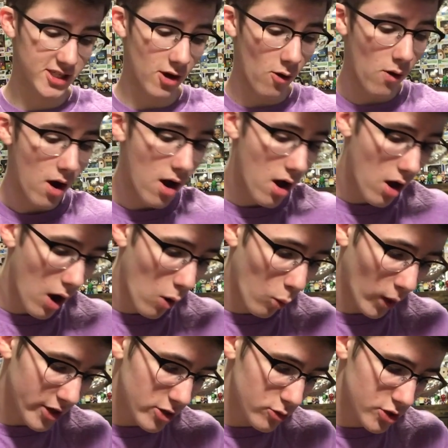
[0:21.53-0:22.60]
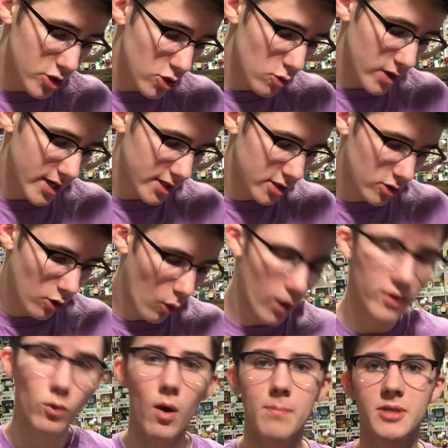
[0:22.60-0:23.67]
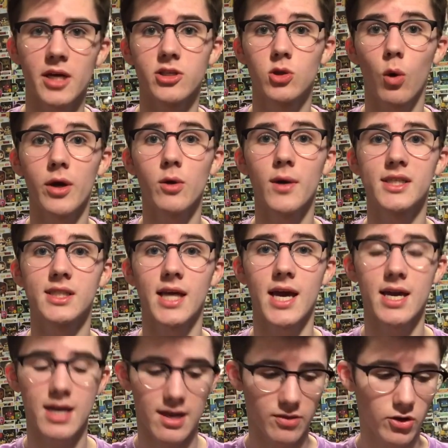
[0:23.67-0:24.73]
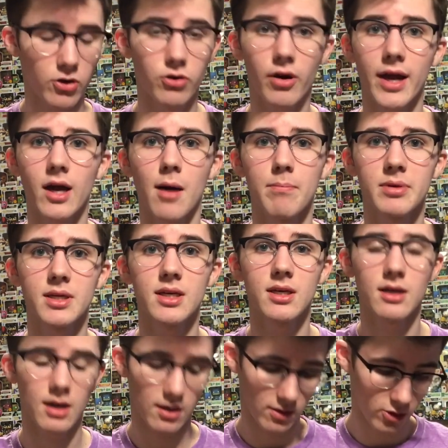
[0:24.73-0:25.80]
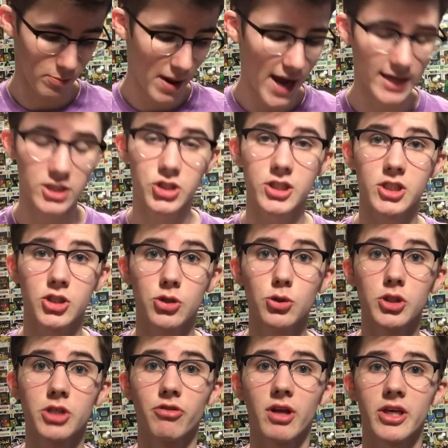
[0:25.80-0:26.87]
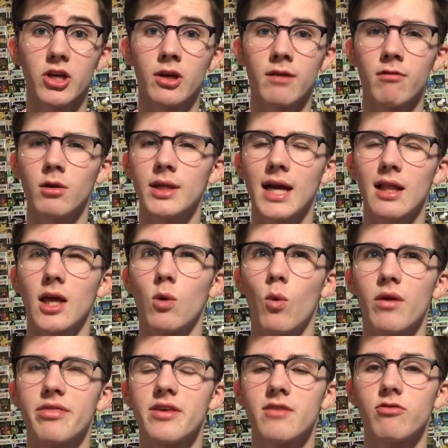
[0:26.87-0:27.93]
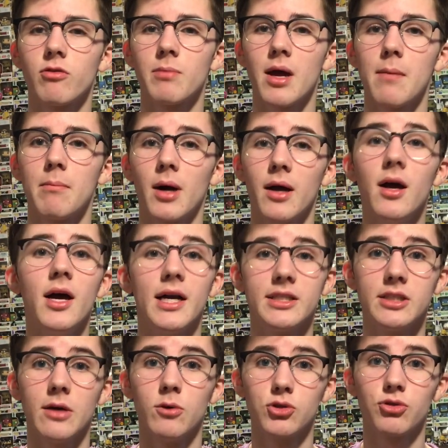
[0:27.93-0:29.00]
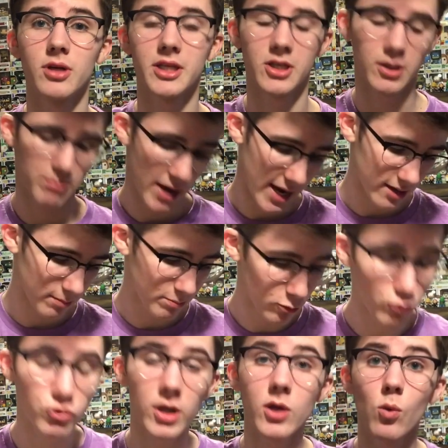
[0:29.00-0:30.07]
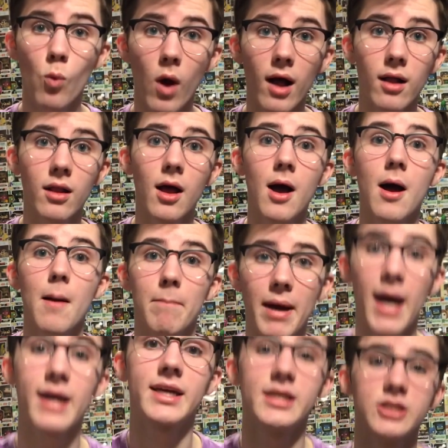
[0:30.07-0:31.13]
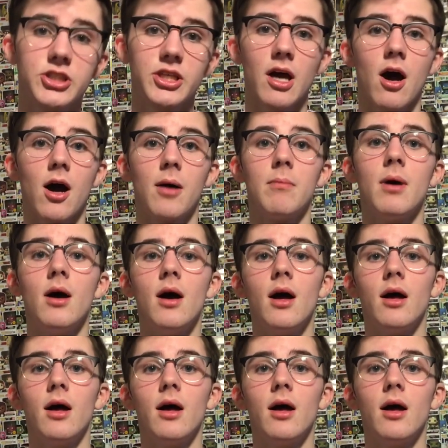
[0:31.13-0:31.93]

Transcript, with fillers: so what you do is you go on the website Toy USA, and they're a great company. Their packaging is usually really good. I've only got like one thing from them, but it was really good pack, really well packaged. Um,